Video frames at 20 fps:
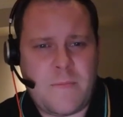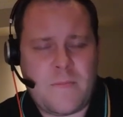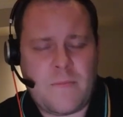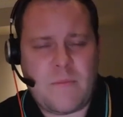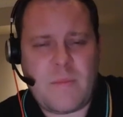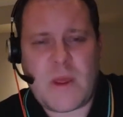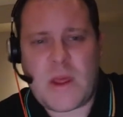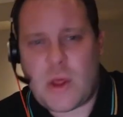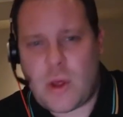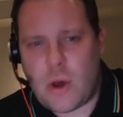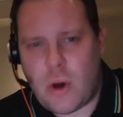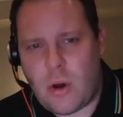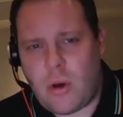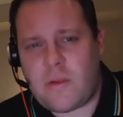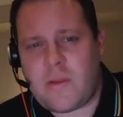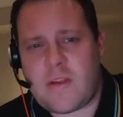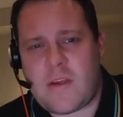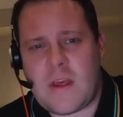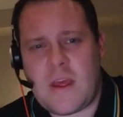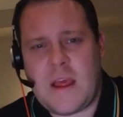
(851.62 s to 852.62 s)

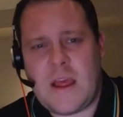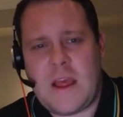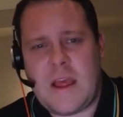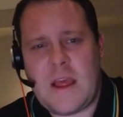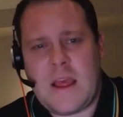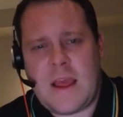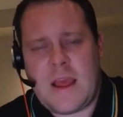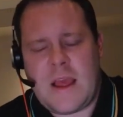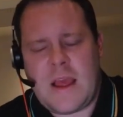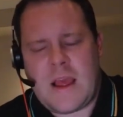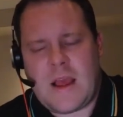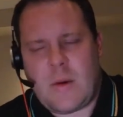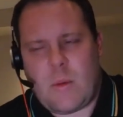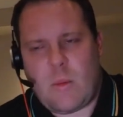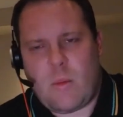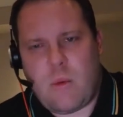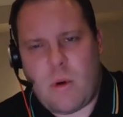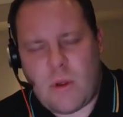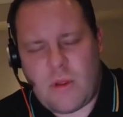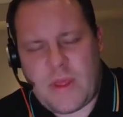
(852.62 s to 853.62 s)
Because
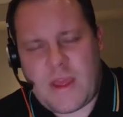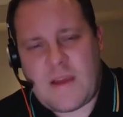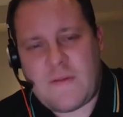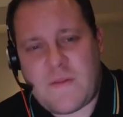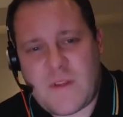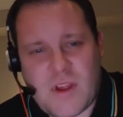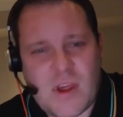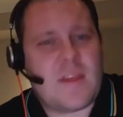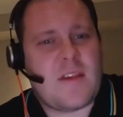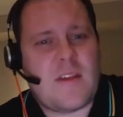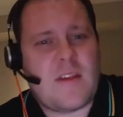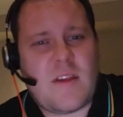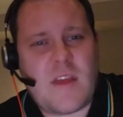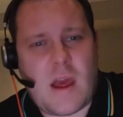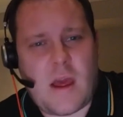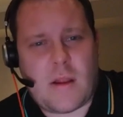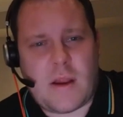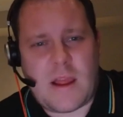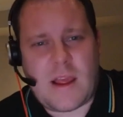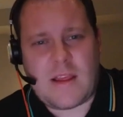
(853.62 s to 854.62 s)
what they've just
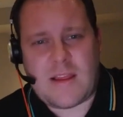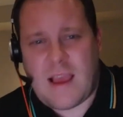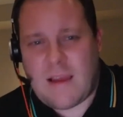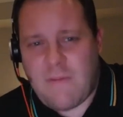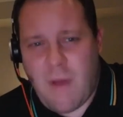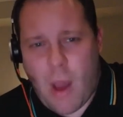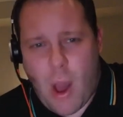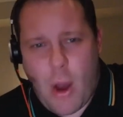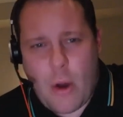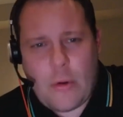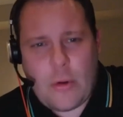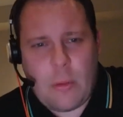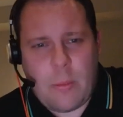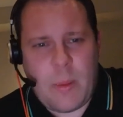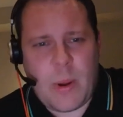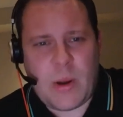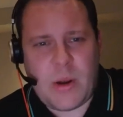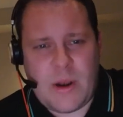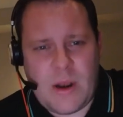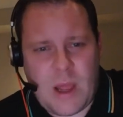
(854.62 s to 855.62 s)
done is they've
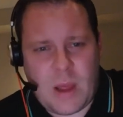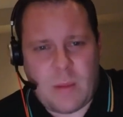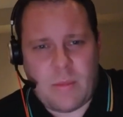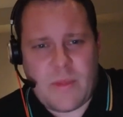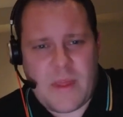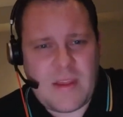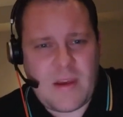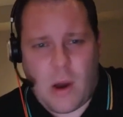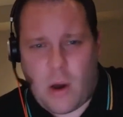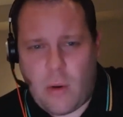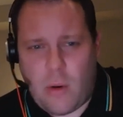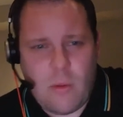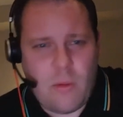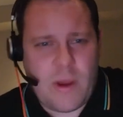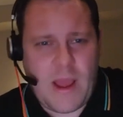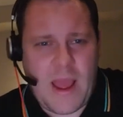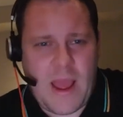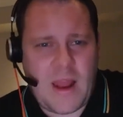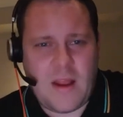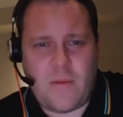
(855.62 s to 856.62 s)
opened up this whole
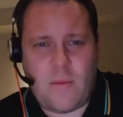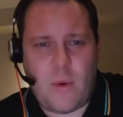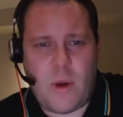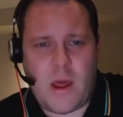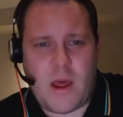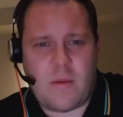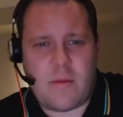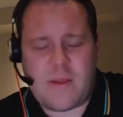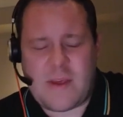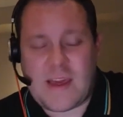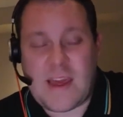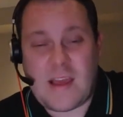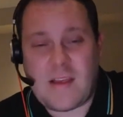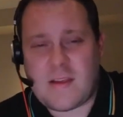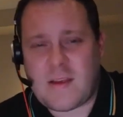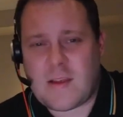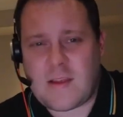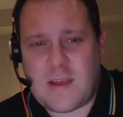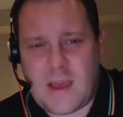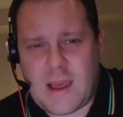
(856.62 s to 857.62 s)
can of worms
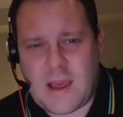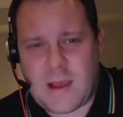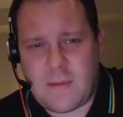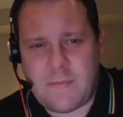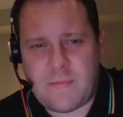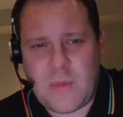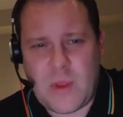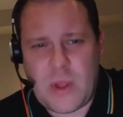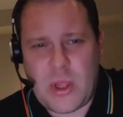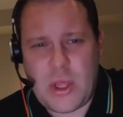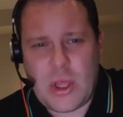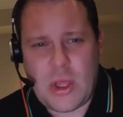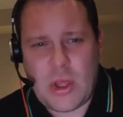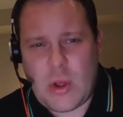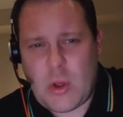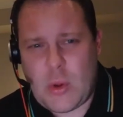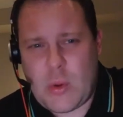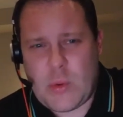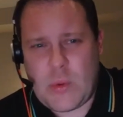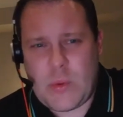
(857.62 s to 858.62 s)
against a team
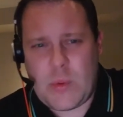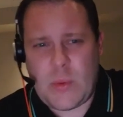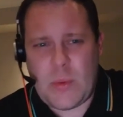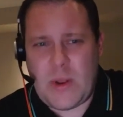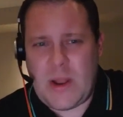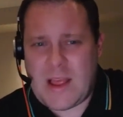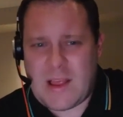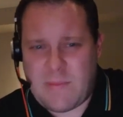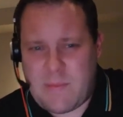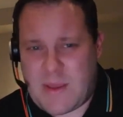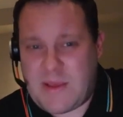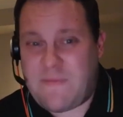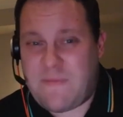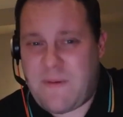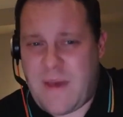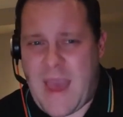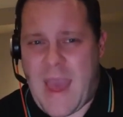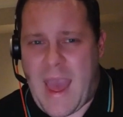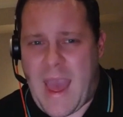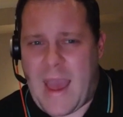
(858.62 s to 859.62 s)
who, let's be
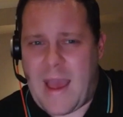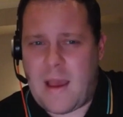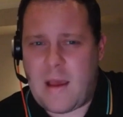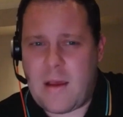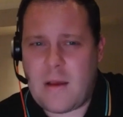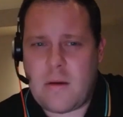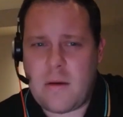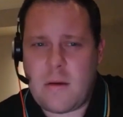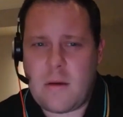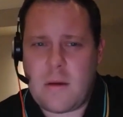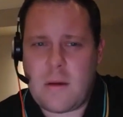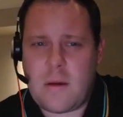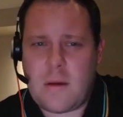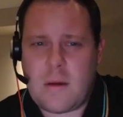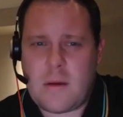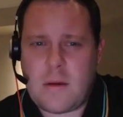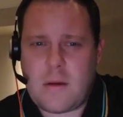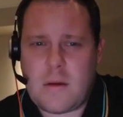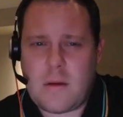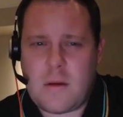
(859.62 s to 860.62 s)
fair,
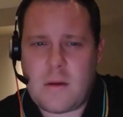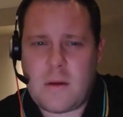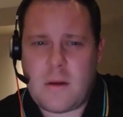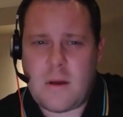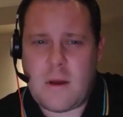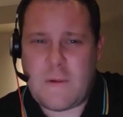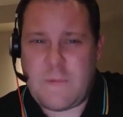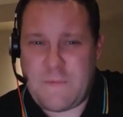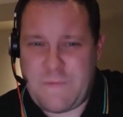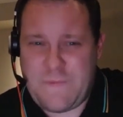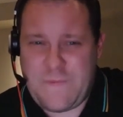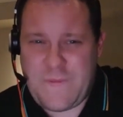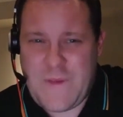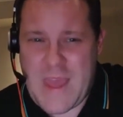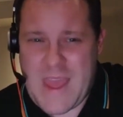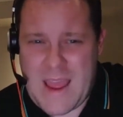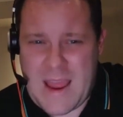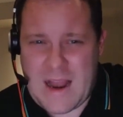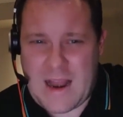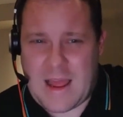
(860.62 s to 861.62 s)
are
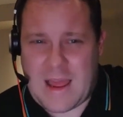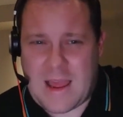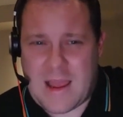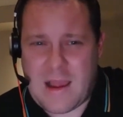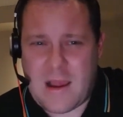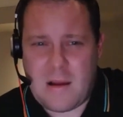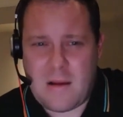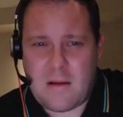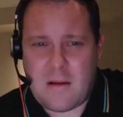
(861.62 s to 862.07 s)
fairly,